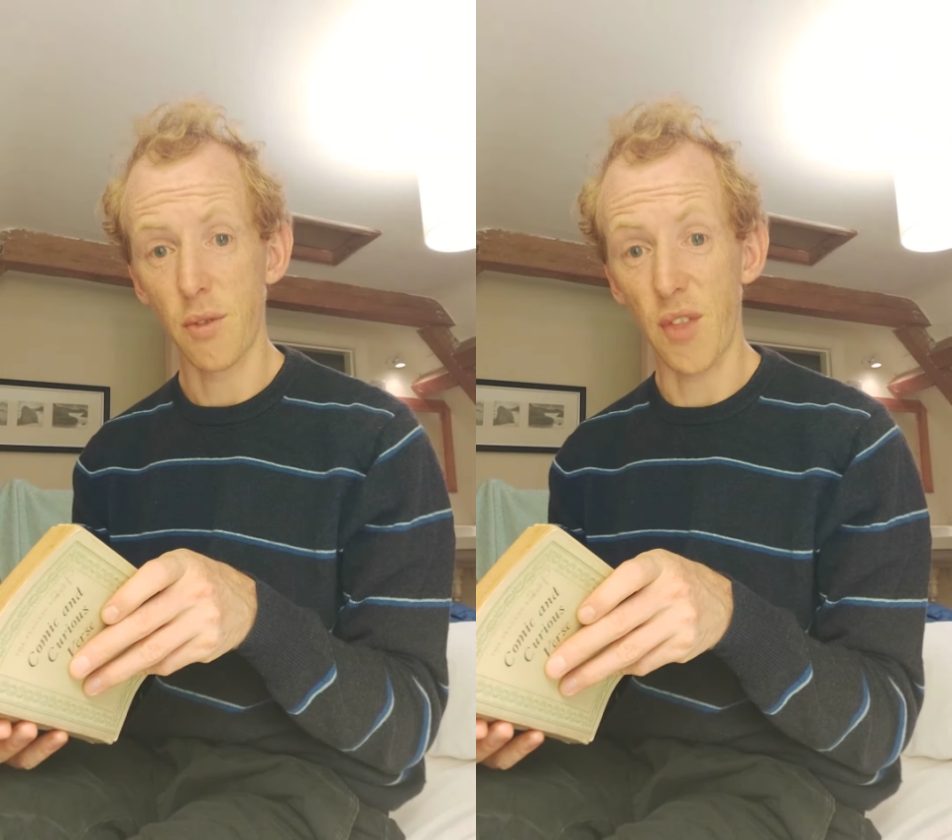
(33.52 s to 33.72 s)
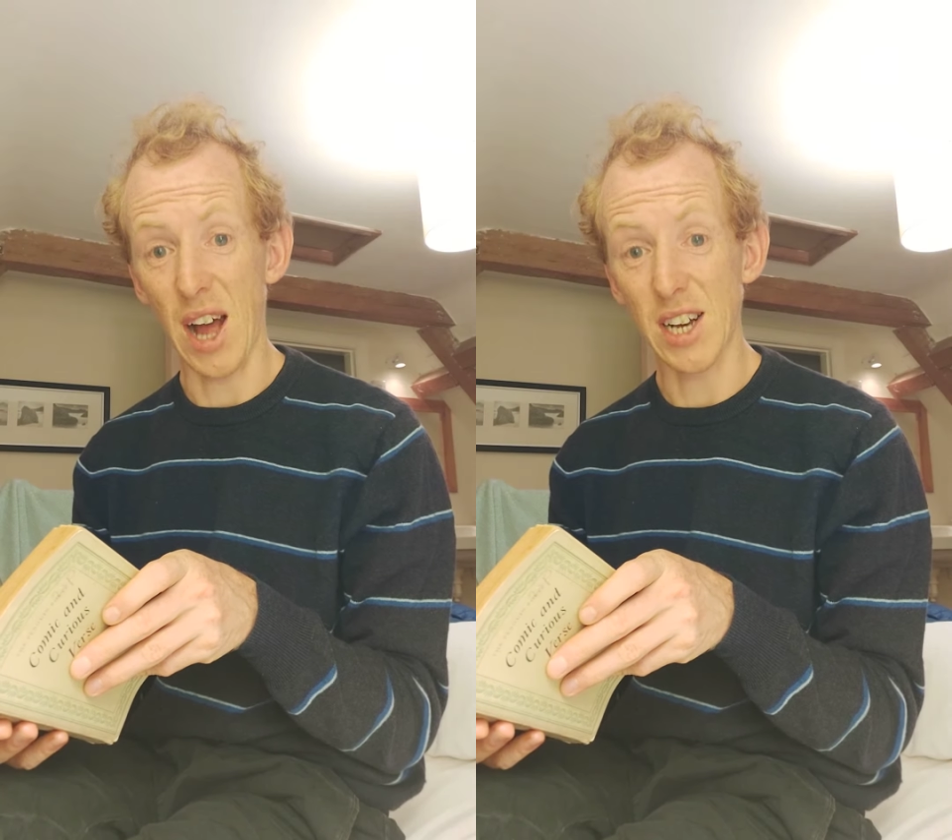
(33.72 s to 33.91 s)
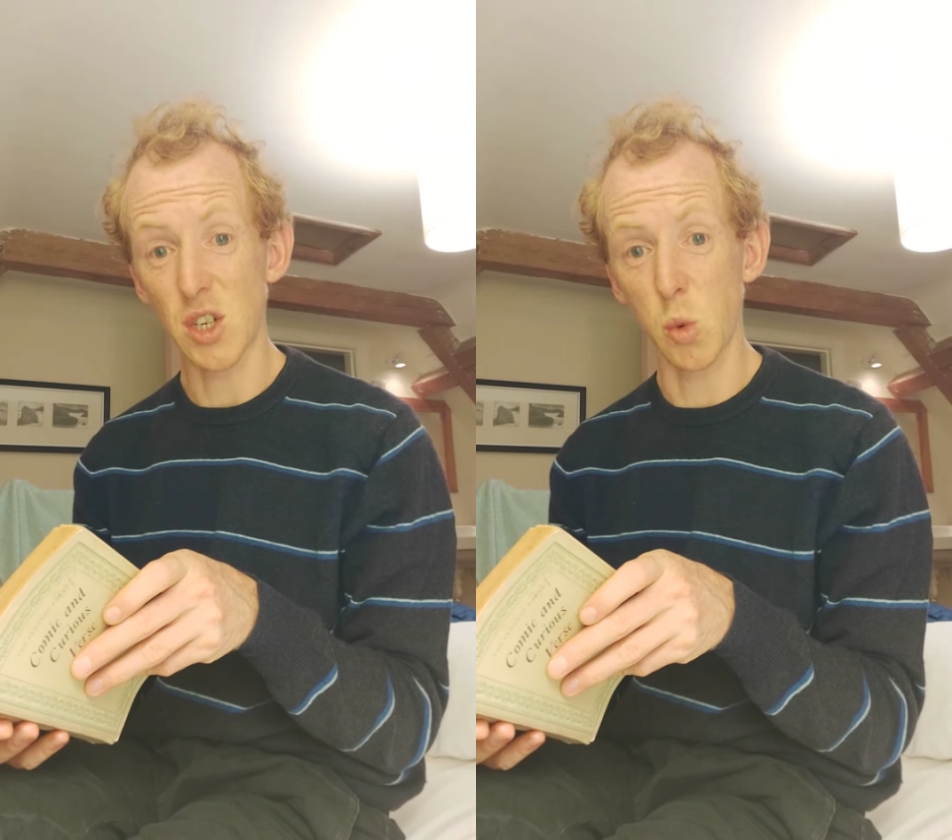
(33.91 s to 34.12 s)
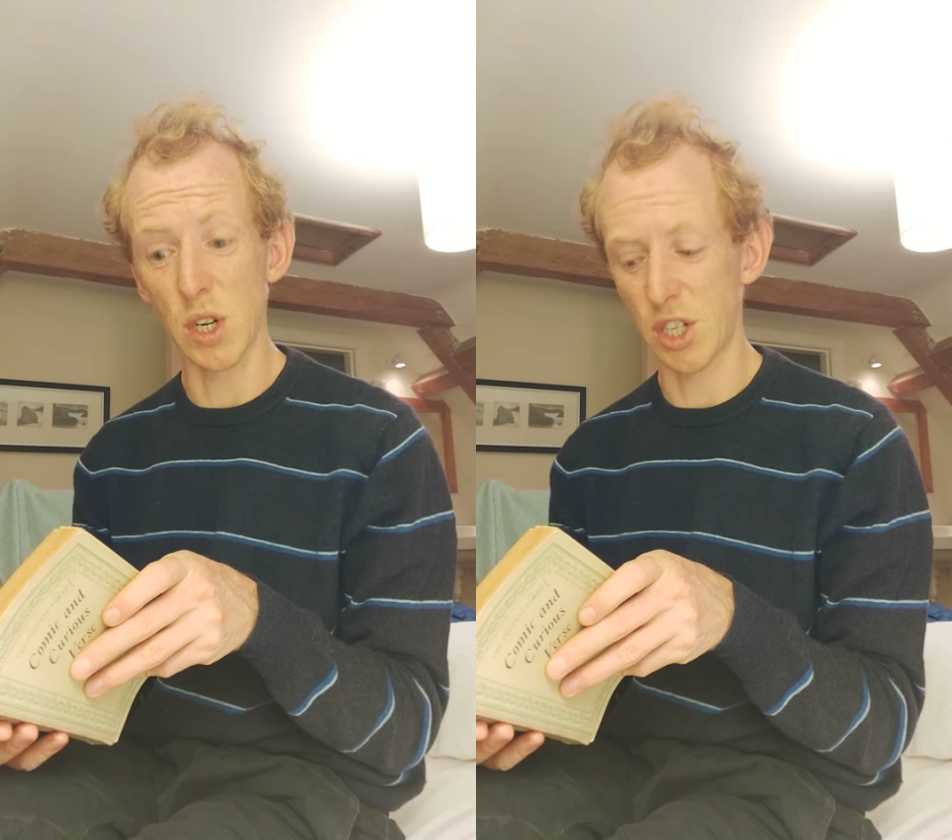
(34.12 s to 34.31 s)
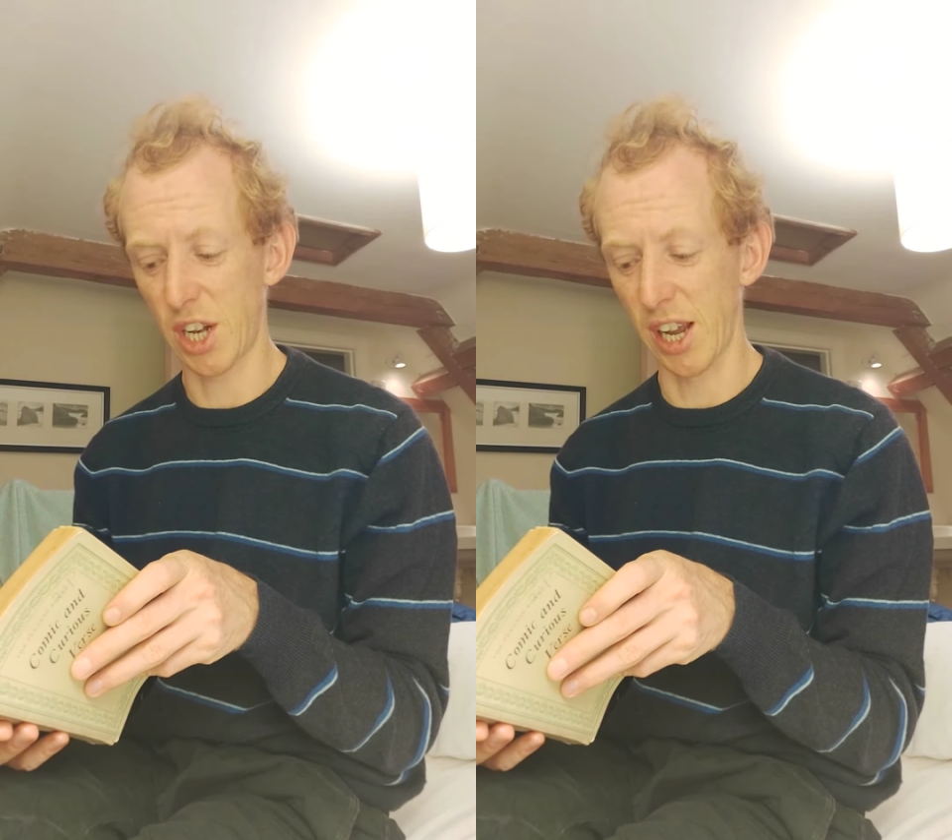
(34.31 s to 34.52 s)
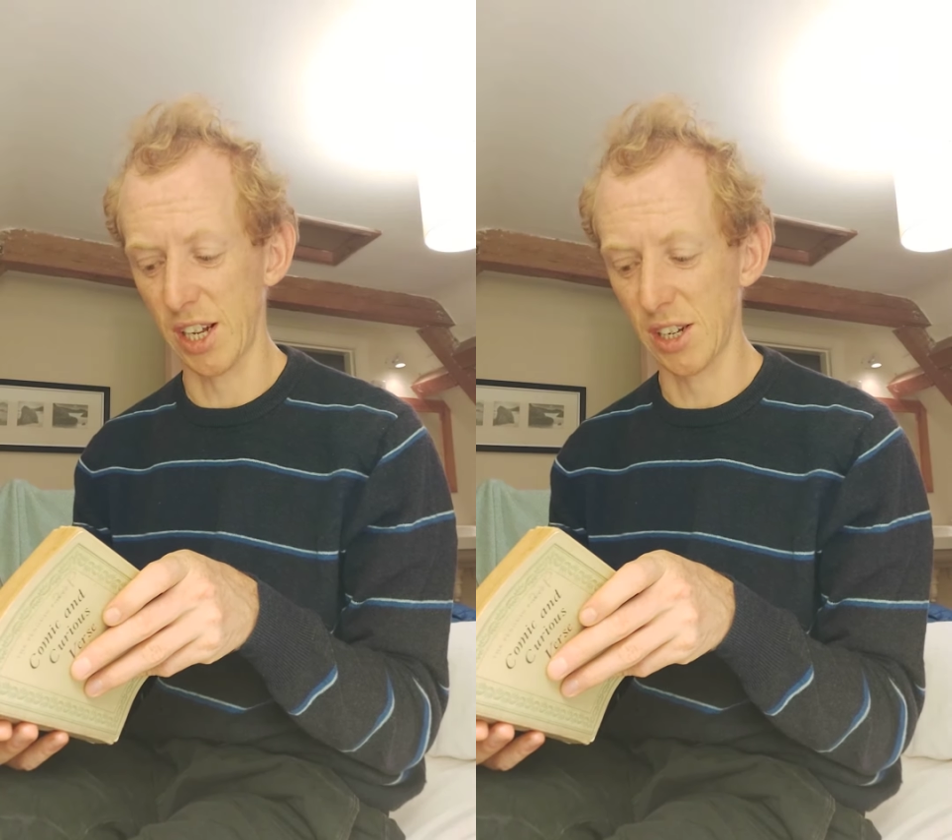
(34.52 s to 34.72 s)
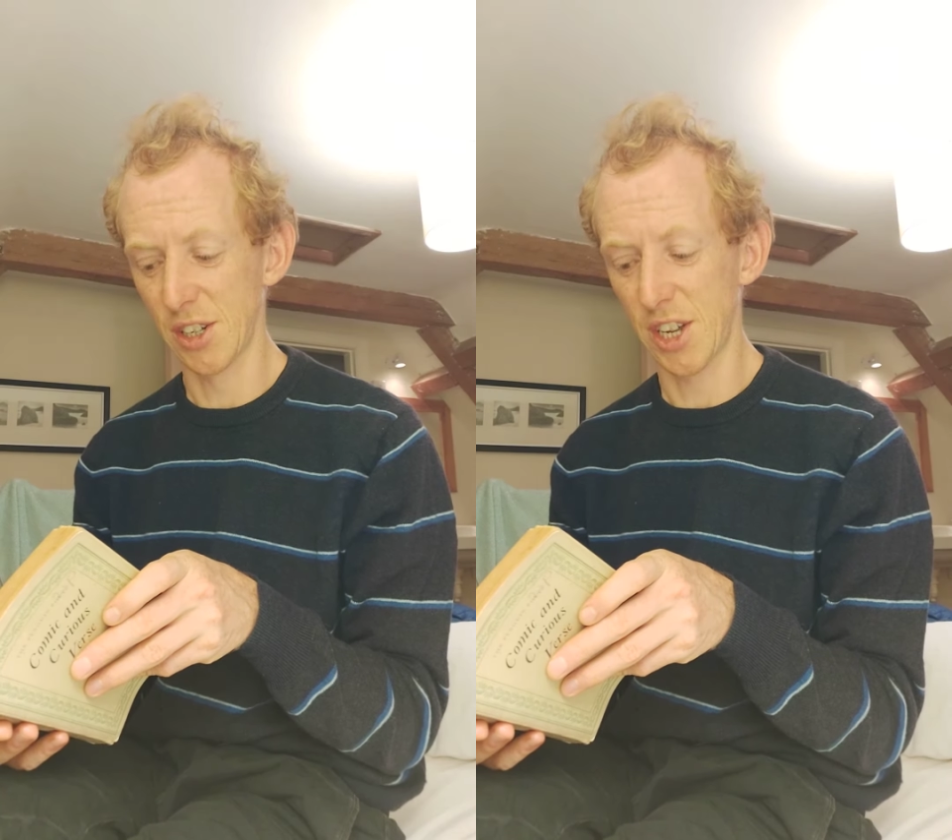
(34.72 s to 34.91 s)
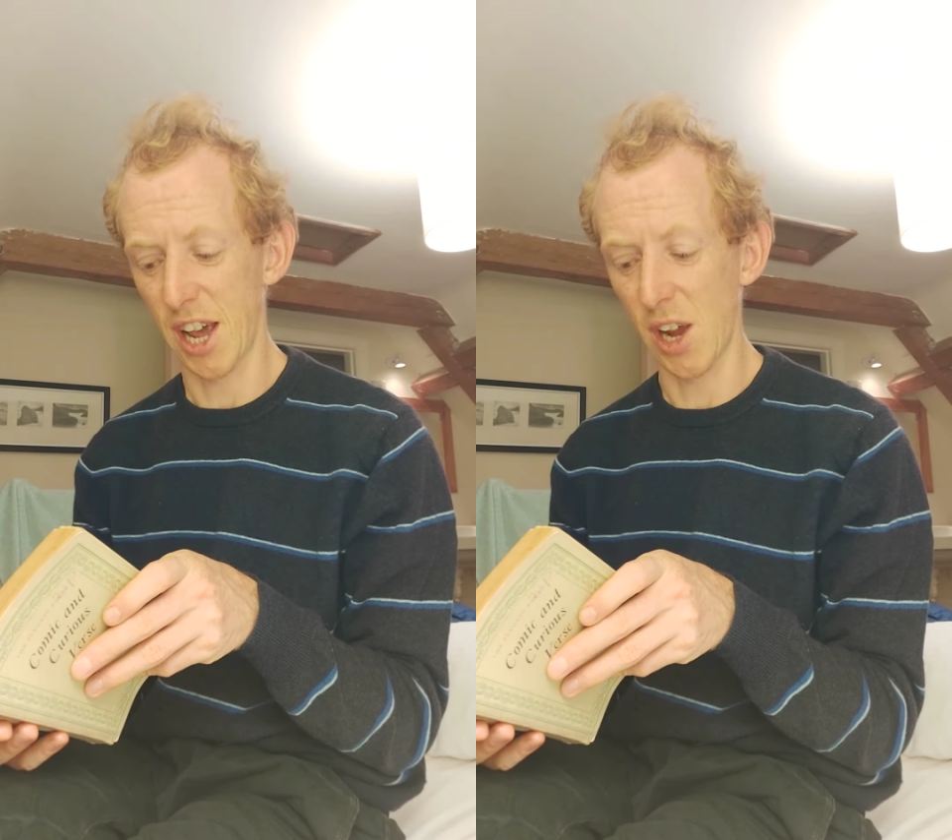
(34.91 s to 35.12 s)
that which
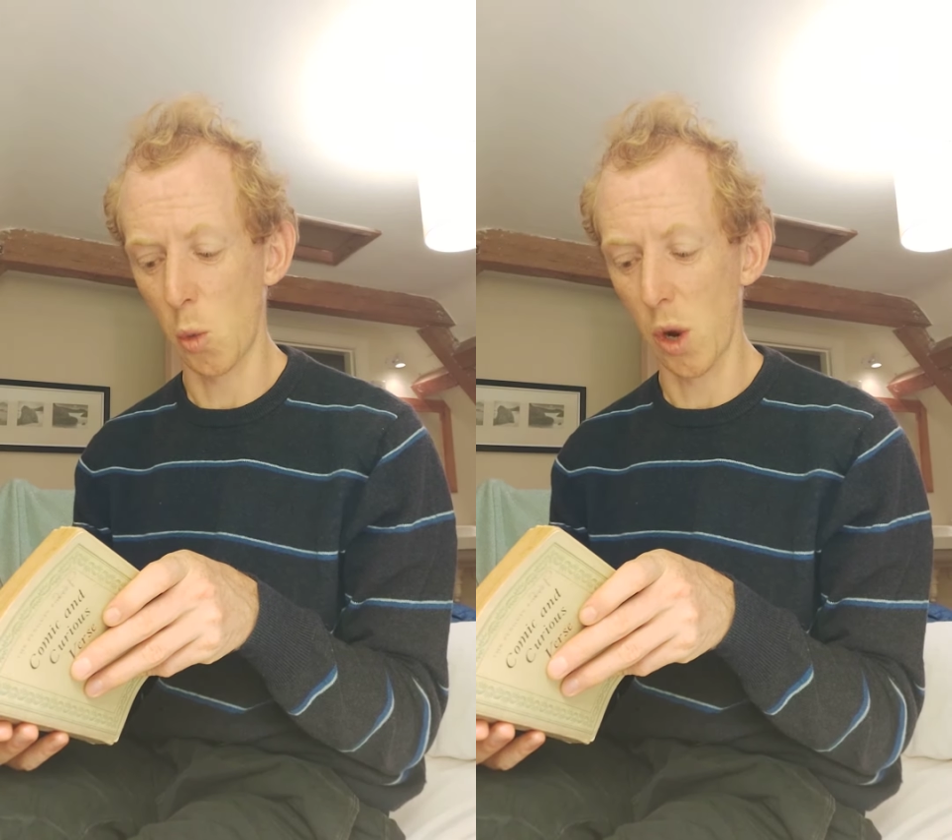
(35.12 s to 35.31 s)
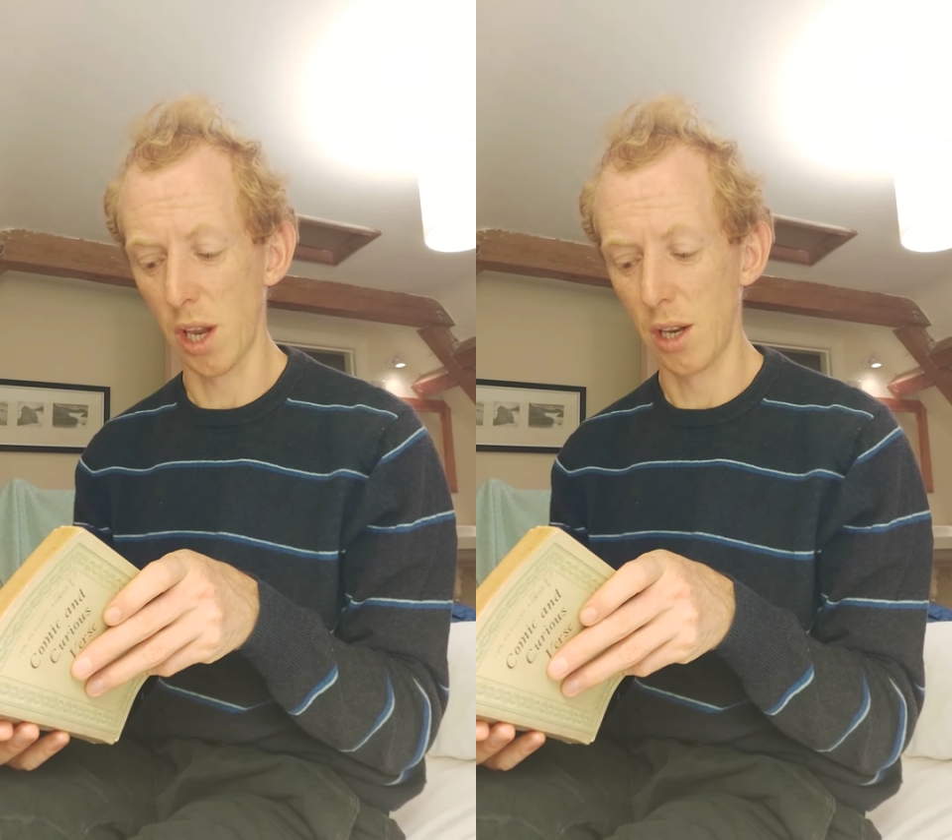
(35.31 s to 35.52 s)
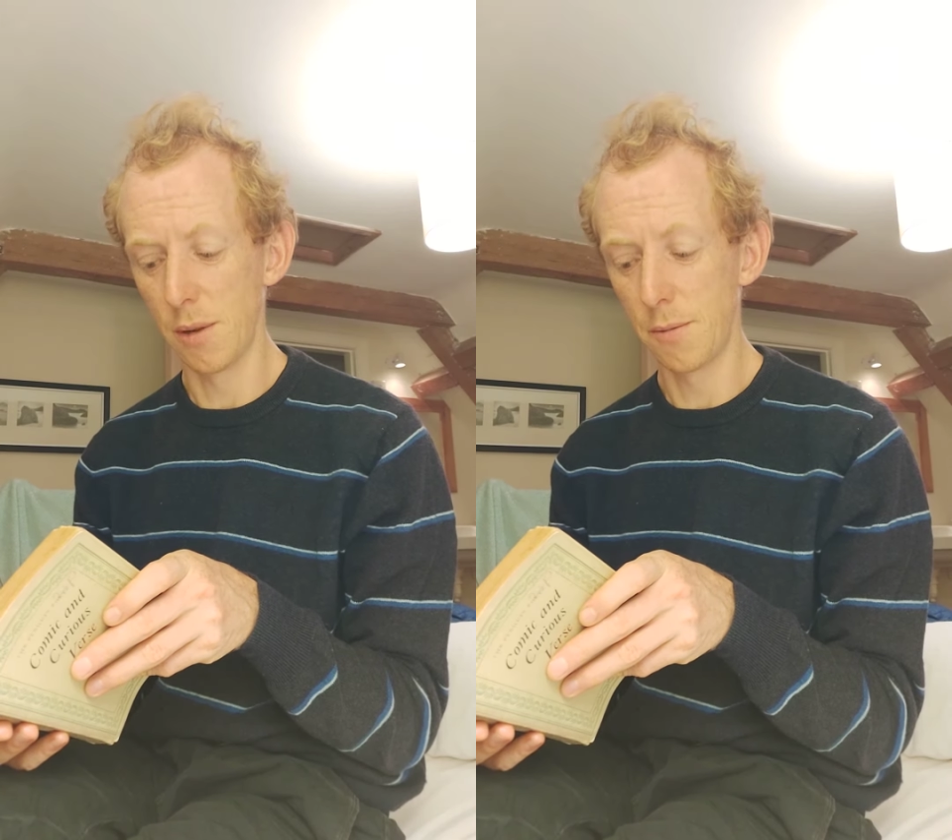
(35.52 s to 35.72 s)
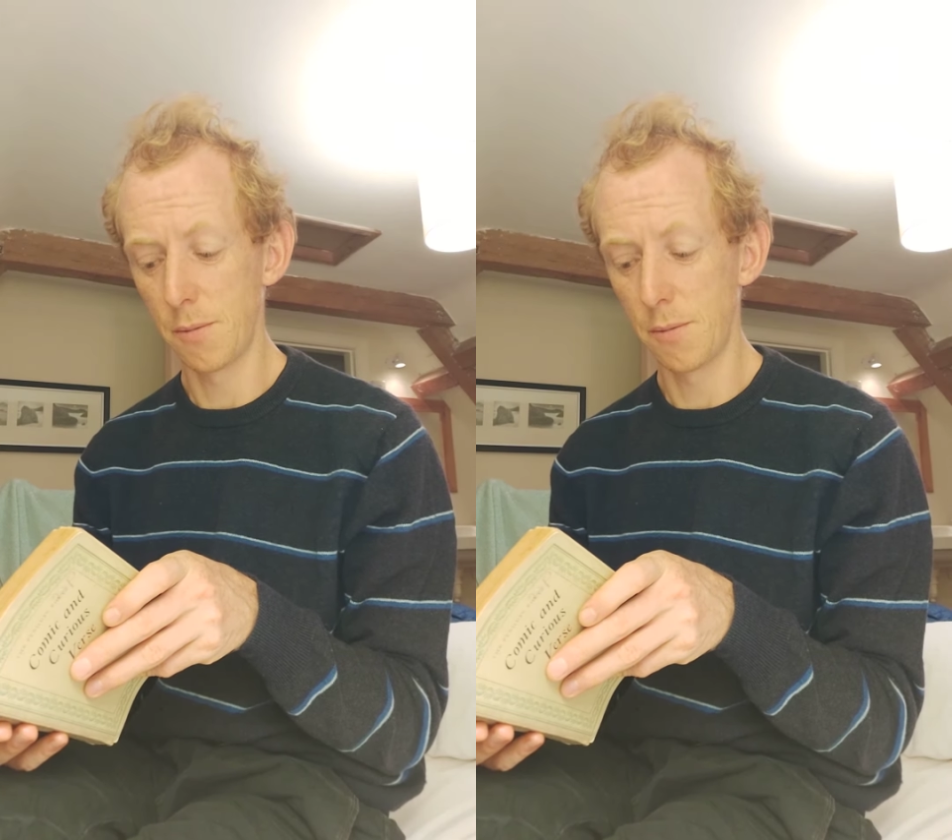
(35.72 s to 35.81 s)
killed King Will,